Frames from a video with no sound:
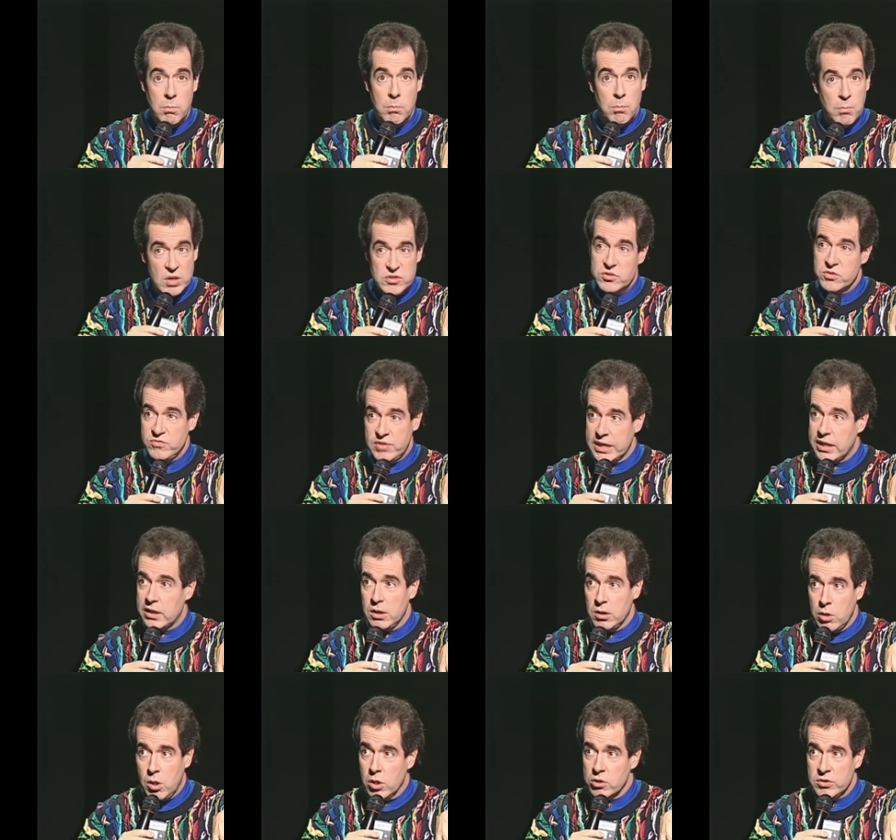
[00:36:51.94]
Must have taken a
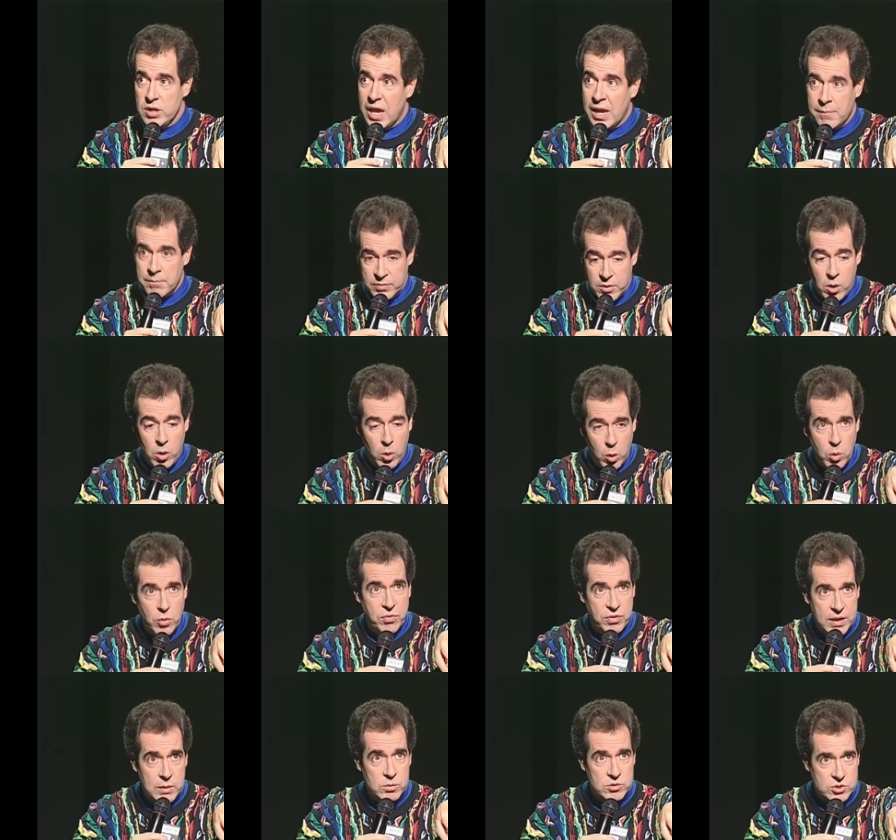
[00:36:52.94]
long time. The whole
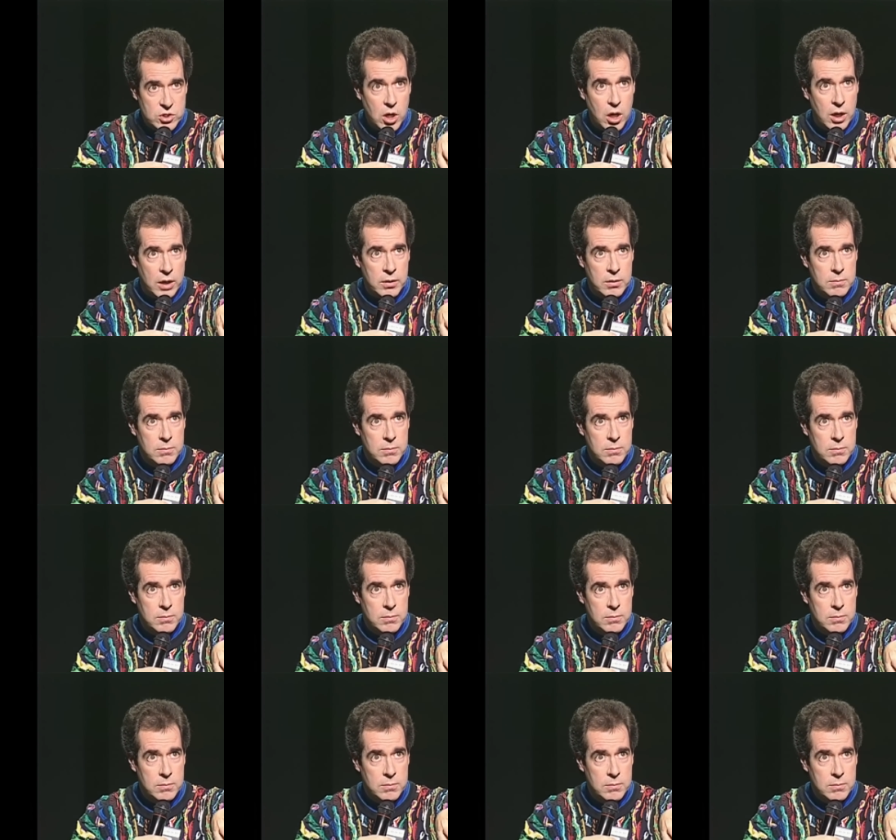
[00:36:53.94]
thing was gone.